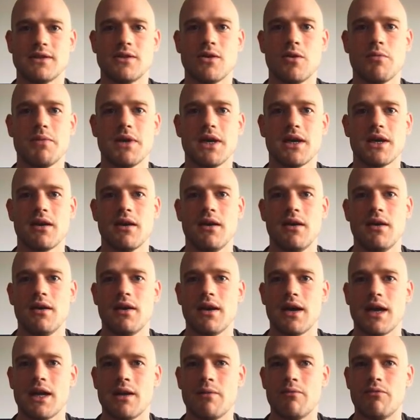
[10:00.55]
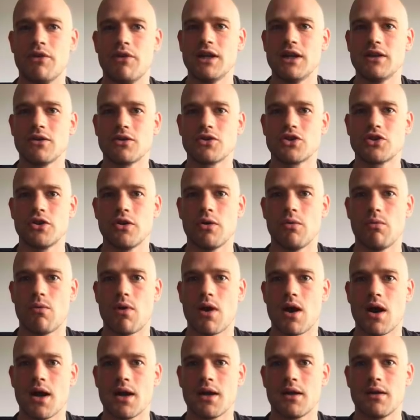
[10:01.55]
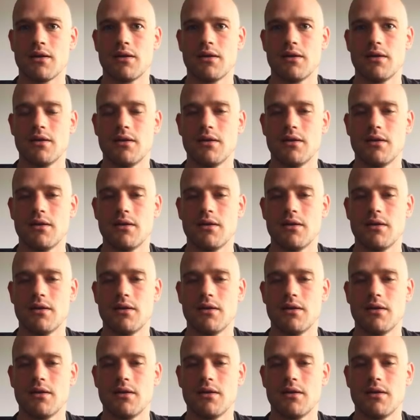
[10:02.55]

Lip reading: topic, and I'm not sure why